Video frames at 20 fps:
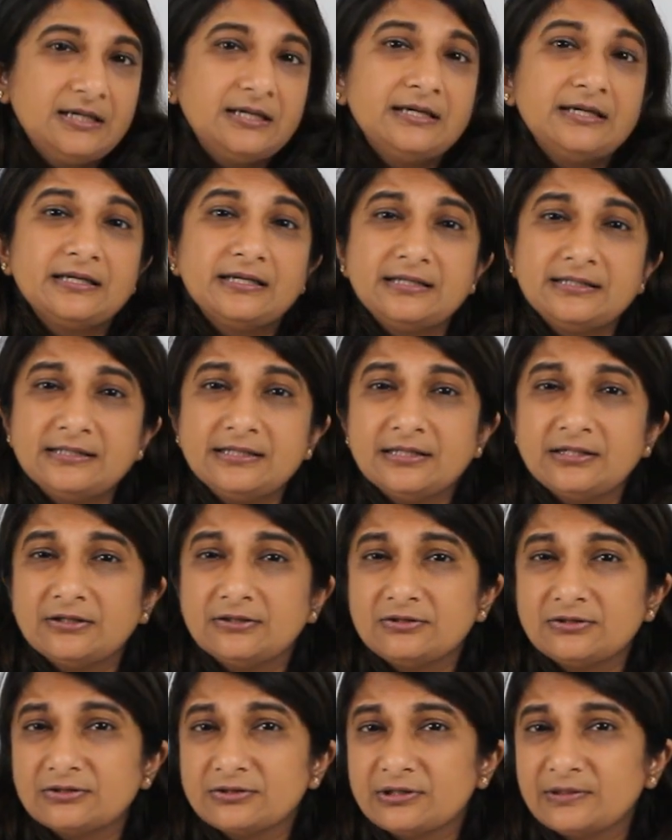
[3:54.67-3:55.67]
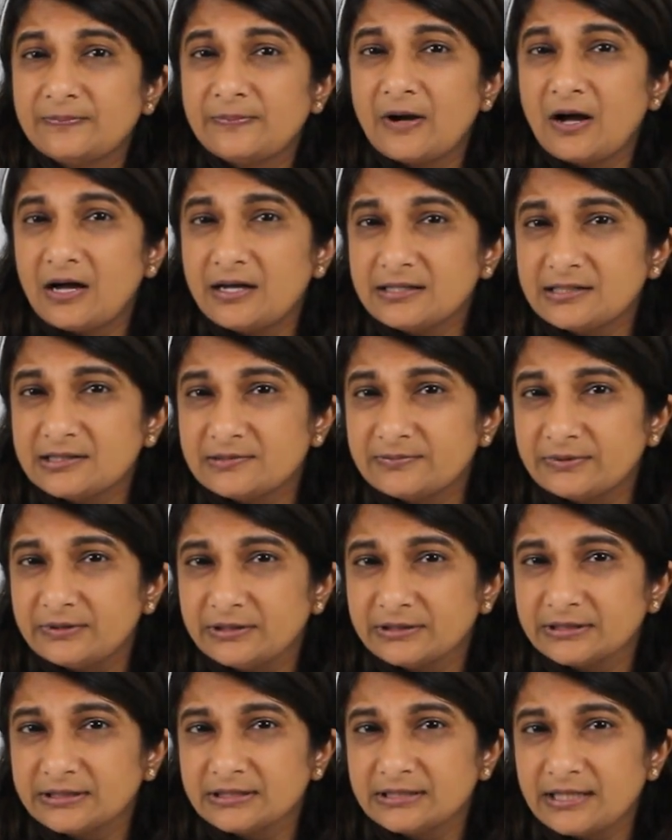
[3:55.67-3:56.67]
It isn't usually
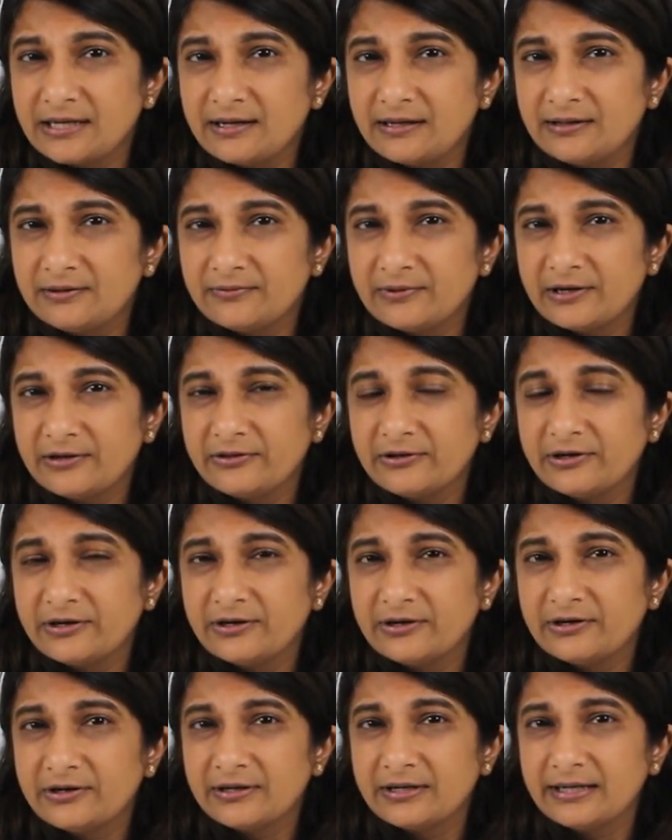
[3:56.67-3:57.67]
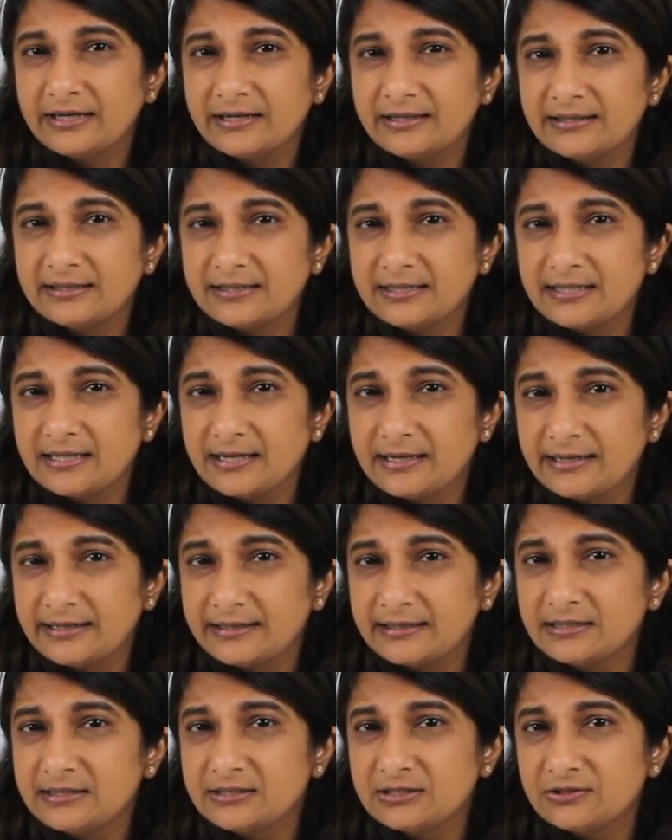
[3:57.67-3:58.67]
possible to tell whether
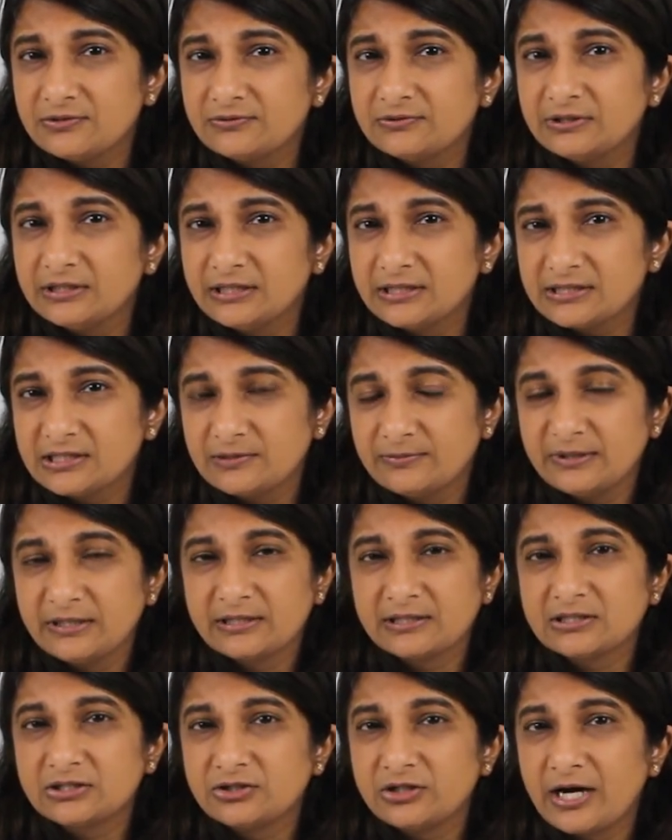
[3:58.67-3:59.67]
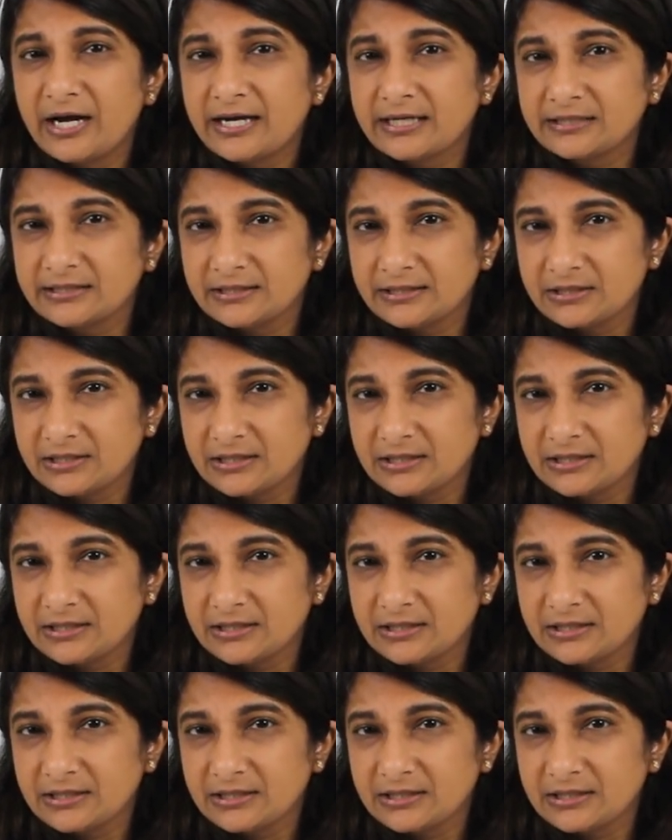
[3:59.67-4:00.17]
a tooth needs to be extracted